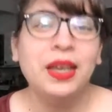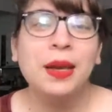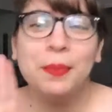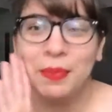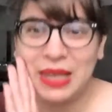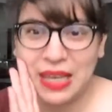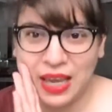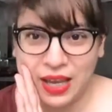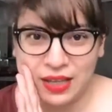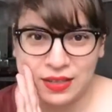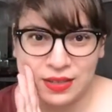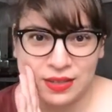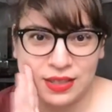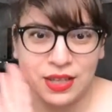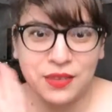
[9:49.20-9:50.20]

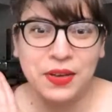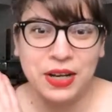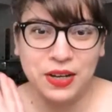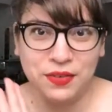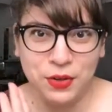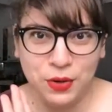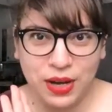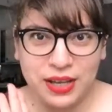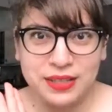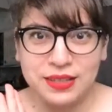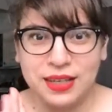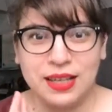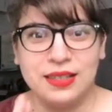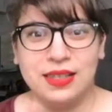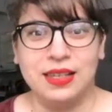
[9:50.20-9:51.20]
P.S. If any of you guys
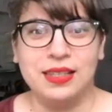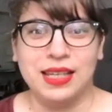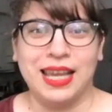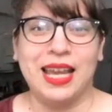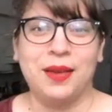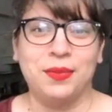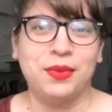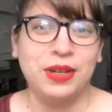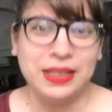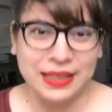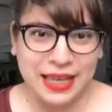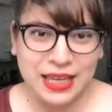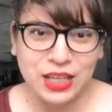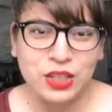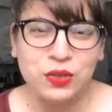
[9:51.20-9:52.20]
get sent to Camp Green
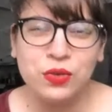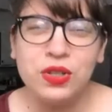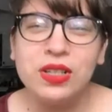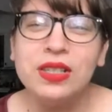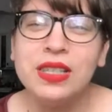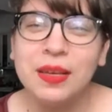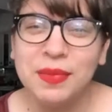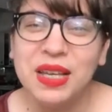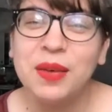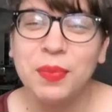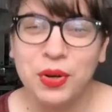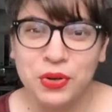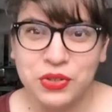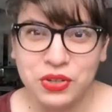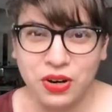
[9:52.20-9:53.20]
Lake, you just send me a
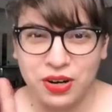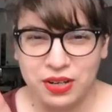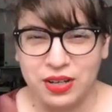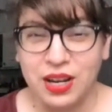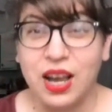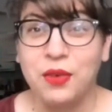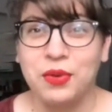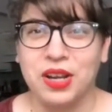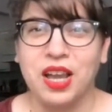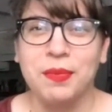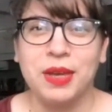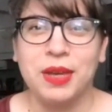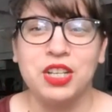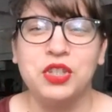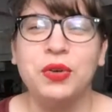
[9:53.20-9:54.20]
postcard and I would
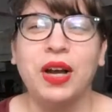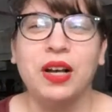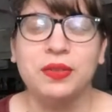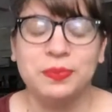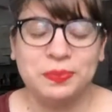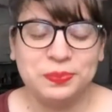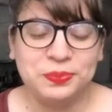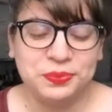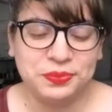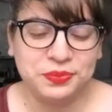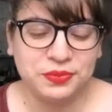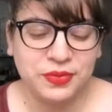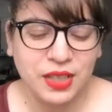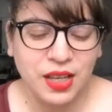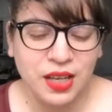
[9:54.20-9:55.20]
come get you out.
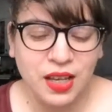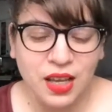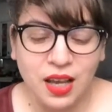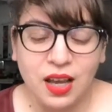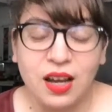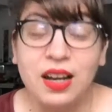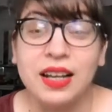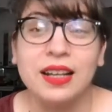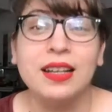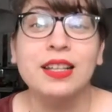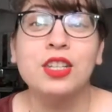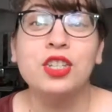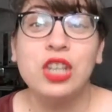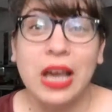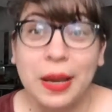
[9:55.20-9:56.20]
All right,
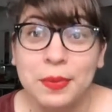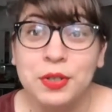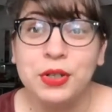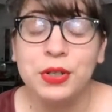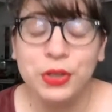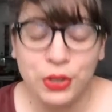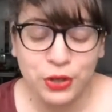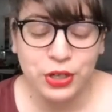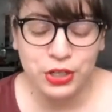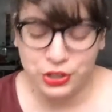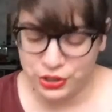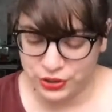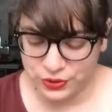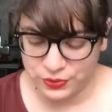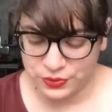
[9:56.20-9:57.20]
chapter
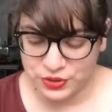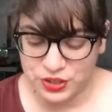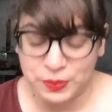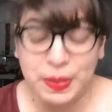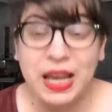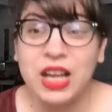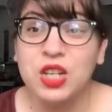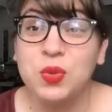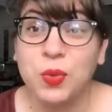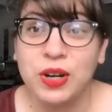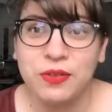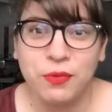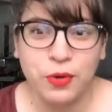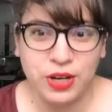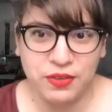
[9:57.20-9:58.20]
32. This is page
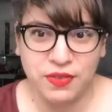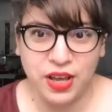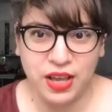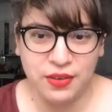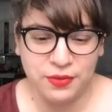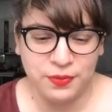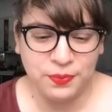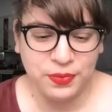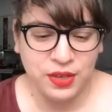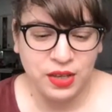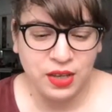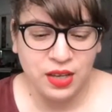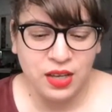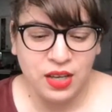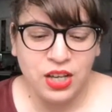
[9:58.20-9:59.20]
145.
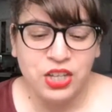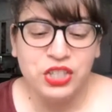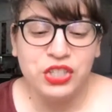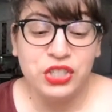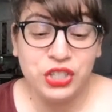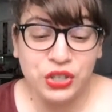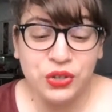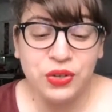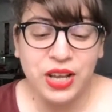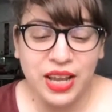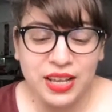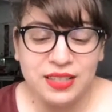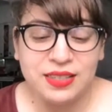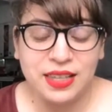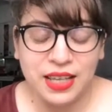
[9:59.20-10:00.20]
2
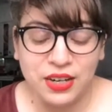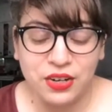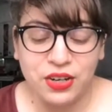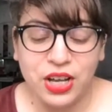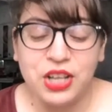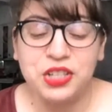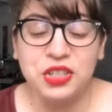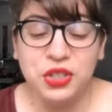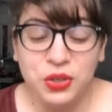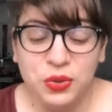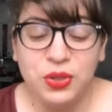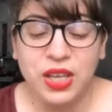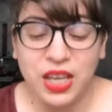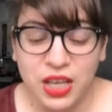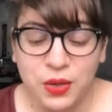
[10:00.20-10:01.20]
days later, a new
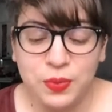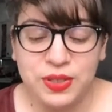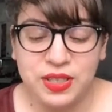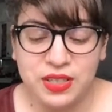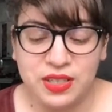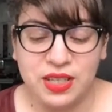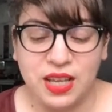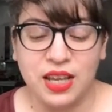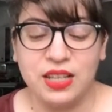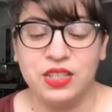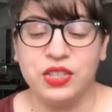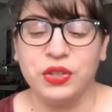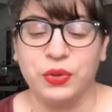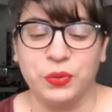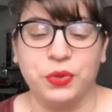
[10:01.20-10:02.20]
kid was
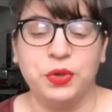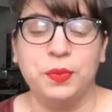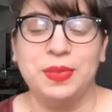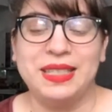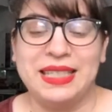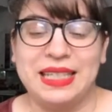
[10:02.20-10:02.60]
assigned to Group